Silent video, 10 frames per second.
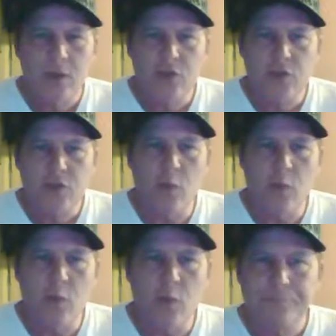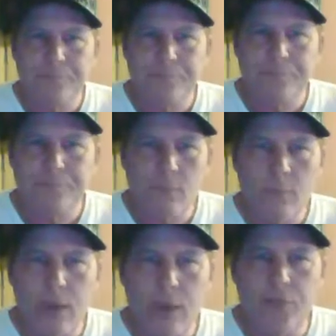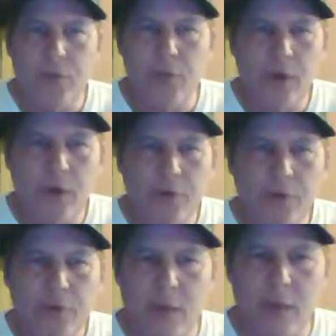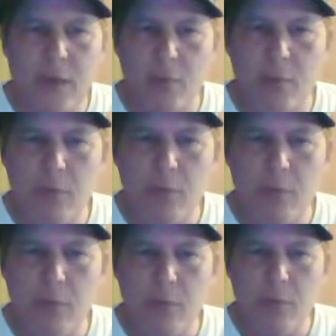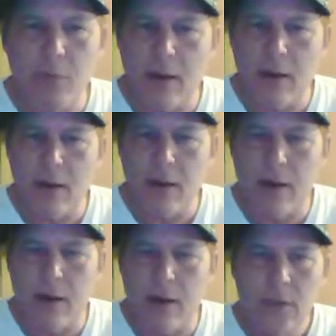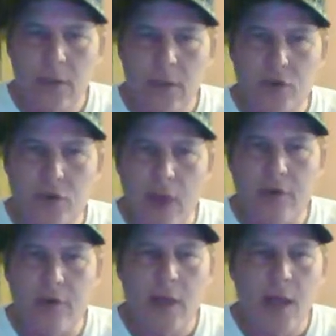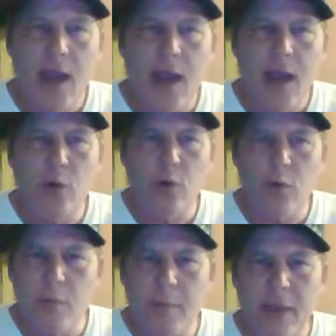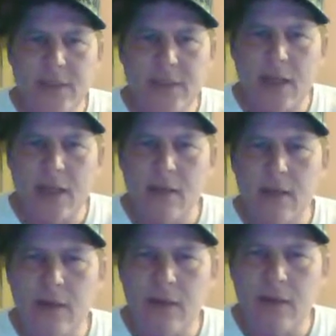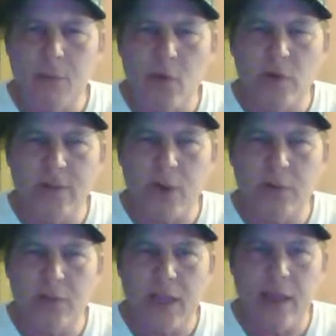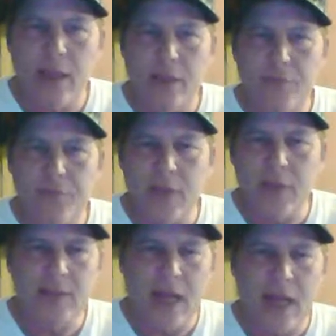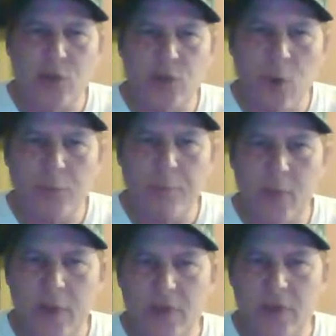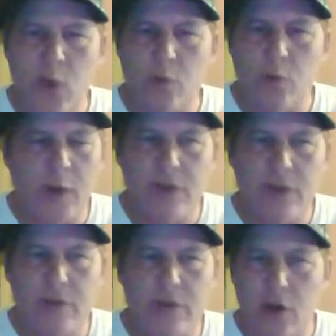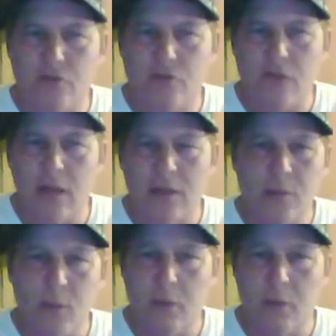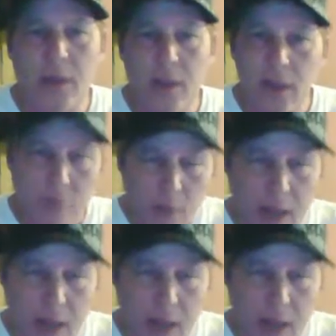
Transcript: So, if you're thinking about becoming a driver, I know Uberman said that the bonus out there, he signs you up with his code, whatever, it's $100. Well, in Rhode